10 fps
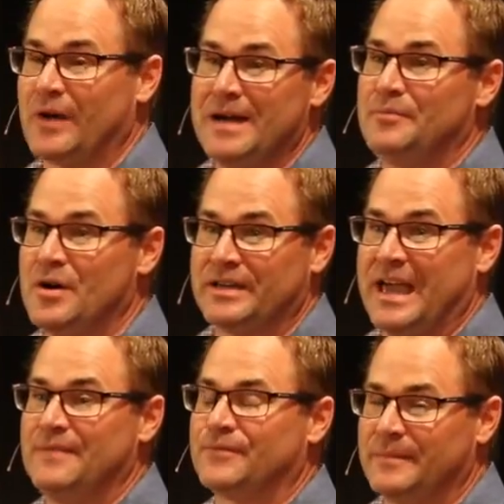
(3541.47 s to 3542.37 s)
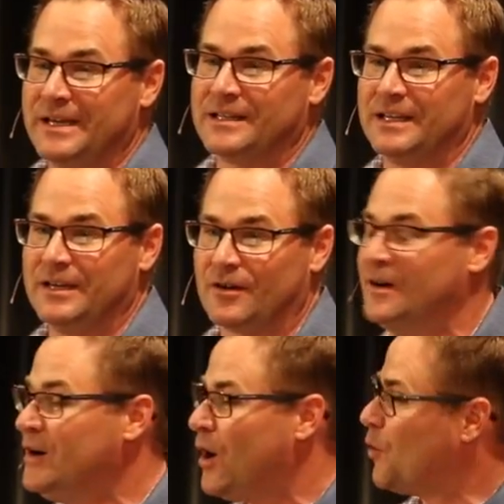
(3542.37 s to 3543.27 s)
Grandpa came from Italy
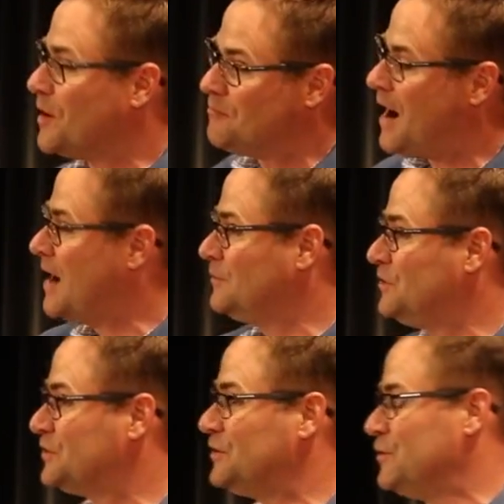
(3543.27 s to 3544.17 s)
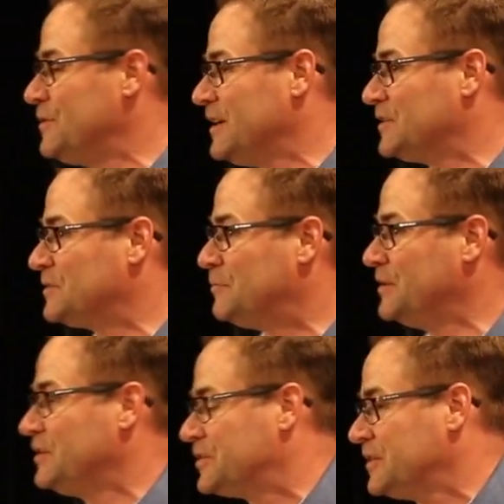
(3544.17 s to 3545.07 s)
or when Mom used to do this,
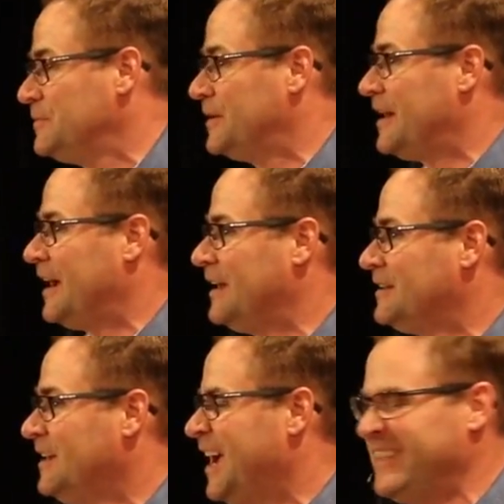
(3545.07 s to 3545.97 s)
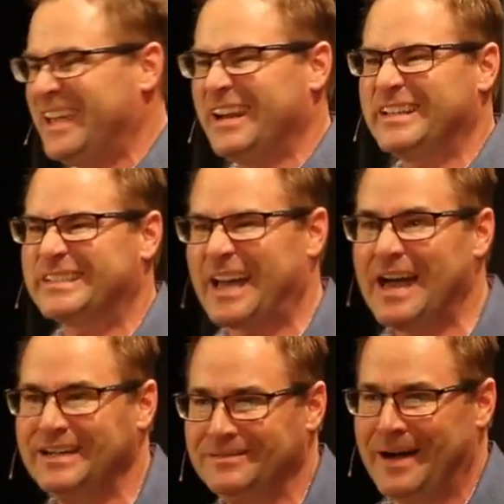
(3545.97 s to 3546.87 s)
putting you to sleep at night. And they get
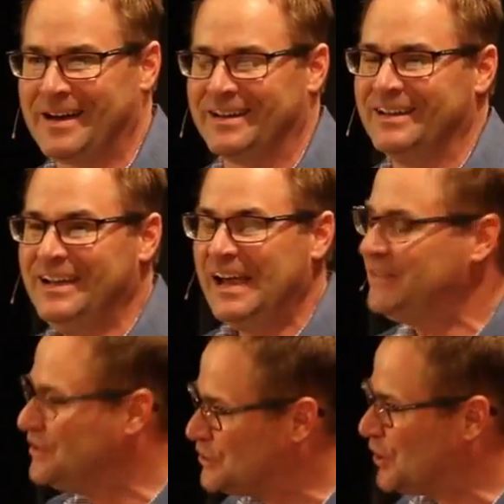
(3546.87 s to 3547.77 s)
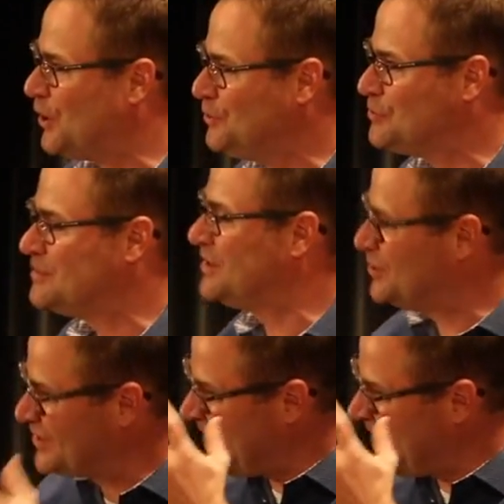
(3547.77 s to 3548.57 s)
excited about it. And then you turn to them and you